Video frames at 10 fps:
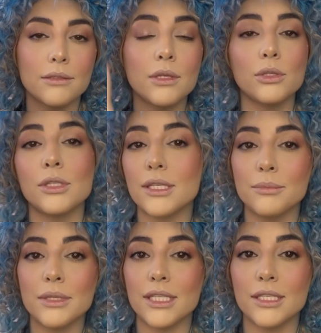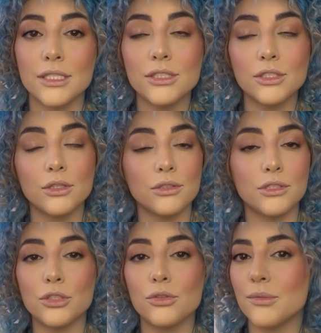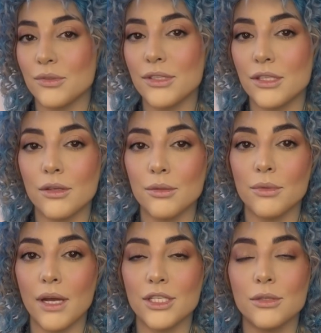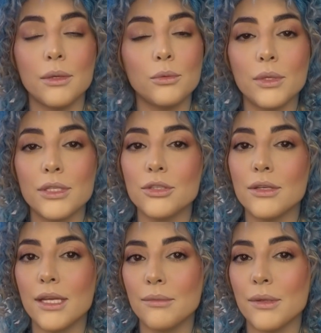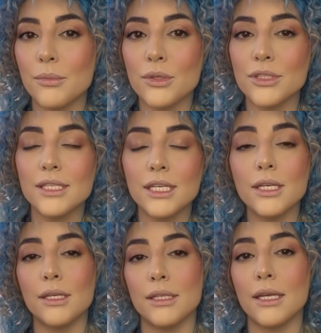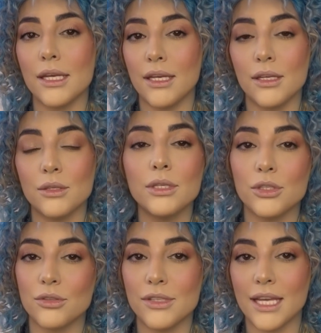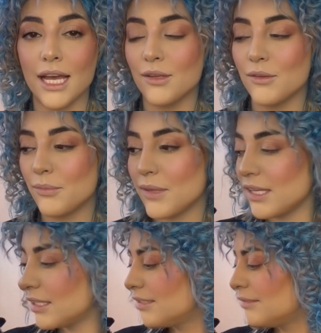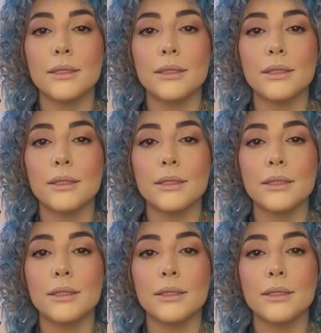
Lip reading: Usually beginners use the 000 brush, but once you get a bit more skilled, you can use the angled brush.